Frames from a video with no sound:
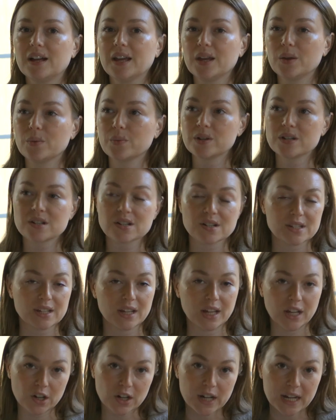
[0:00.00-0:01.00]
a winter
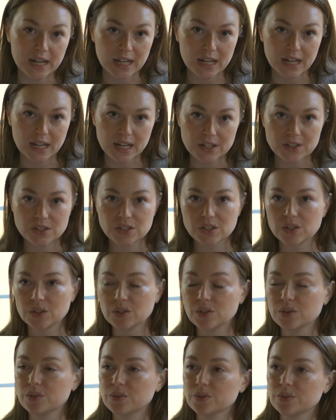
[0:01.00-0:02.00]
sangria
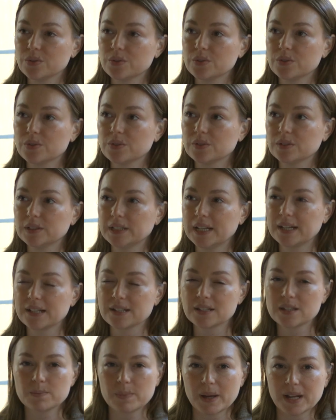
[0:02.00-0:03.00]
to like a
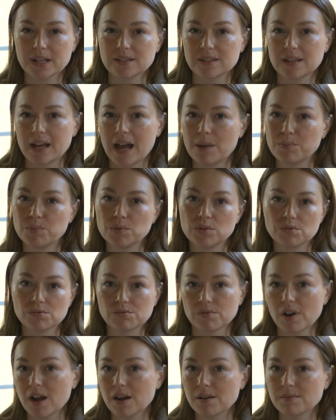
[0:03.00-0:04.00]
spiced apple
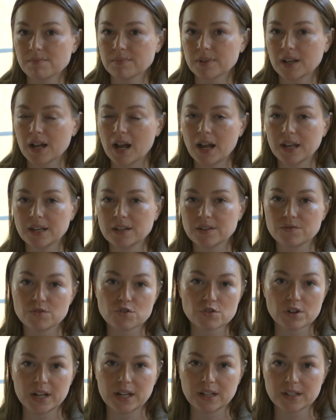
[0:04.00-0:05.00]
rum kind of
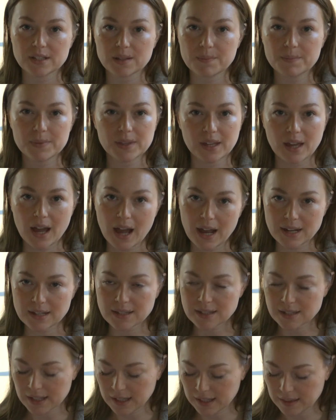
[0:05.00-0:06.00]
drink, something
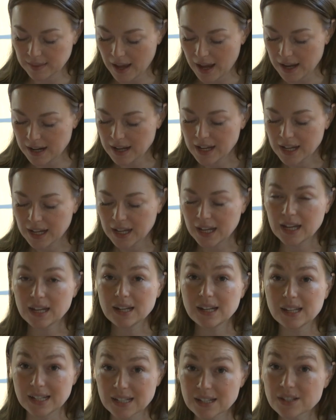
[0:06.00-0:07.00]
iced like that.
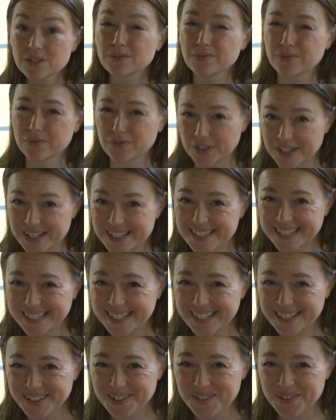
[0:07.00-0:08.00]
It is freezing
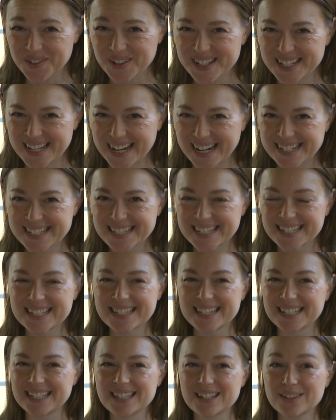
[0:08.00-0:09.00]
here in North
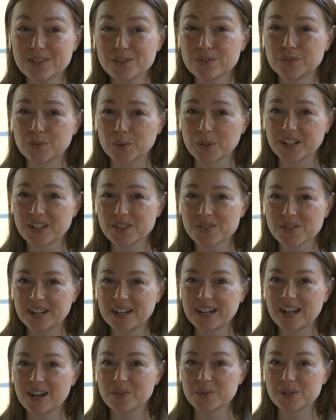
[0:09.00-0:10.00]
Texas. It's in the 40s
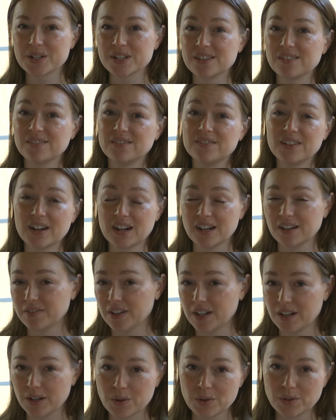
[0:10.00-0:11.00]
right now, which is very,
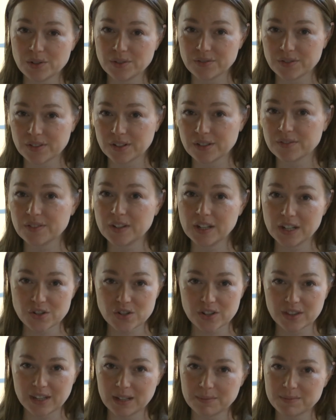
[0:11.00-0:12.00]
very cold for a
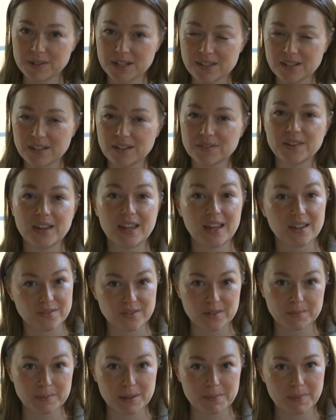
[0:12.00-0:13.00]
Phoenician like myself and
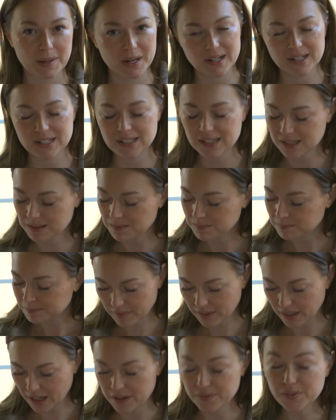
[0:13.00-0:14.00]
for my parents.
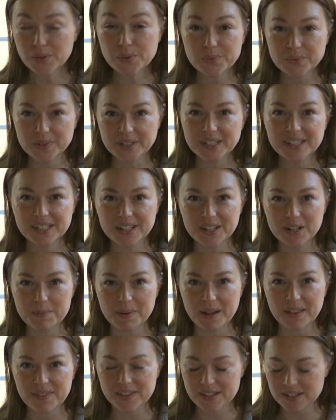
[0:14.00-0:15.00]
I feel really good
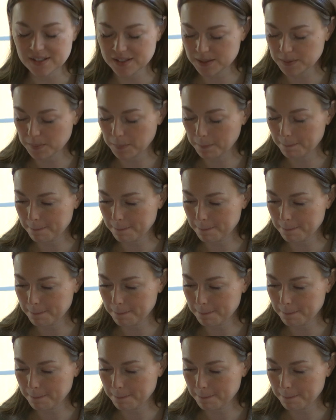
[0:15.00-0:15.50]
about this.